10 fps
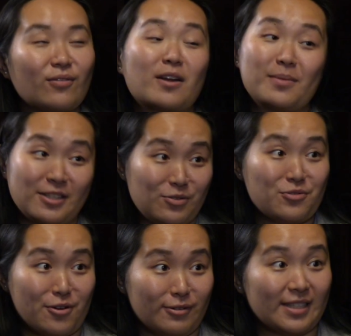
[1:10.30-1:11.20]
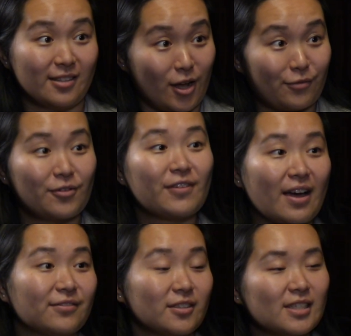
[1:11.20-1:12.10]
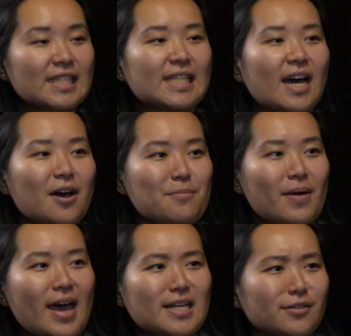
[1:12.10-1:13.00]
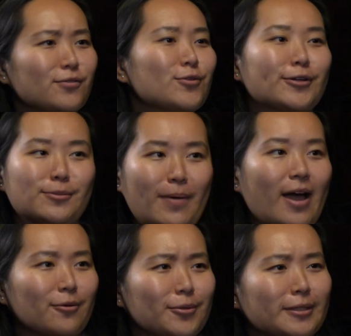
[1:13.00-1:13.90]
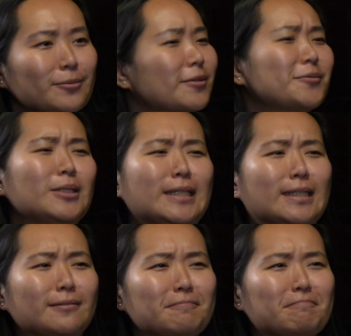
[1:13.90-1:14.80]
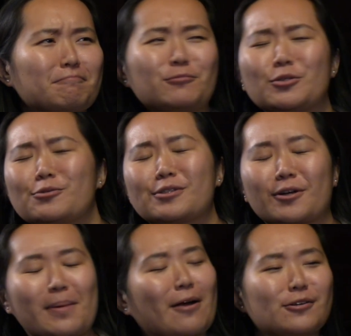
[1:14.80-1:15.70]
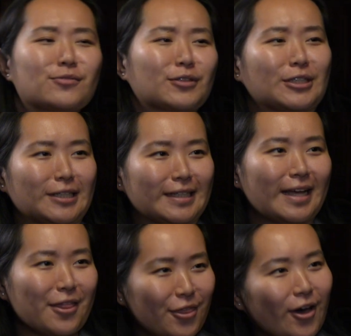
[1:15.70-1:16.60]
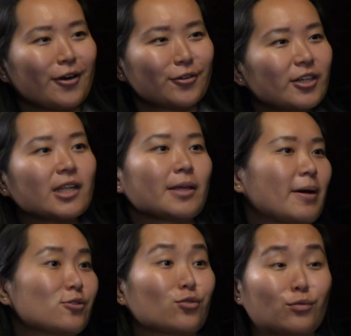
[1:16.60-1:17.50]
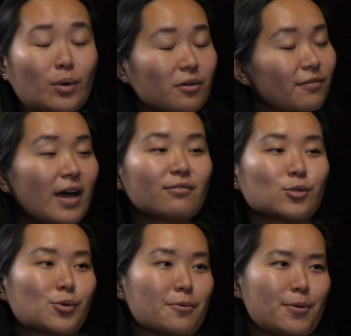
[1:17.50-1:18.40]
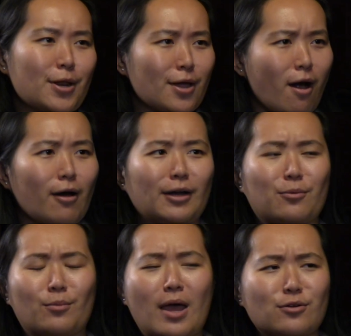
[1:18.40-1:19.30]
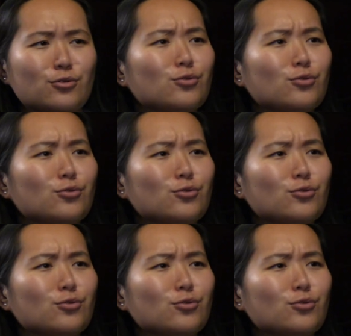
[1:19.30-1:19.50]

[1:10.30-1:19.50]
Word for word: Roundabout, as you know, does a lot of revivals. Um, and a few years back, we were like, what if we used our powers for good and thought critically about sort of what revivals we were putting on and, and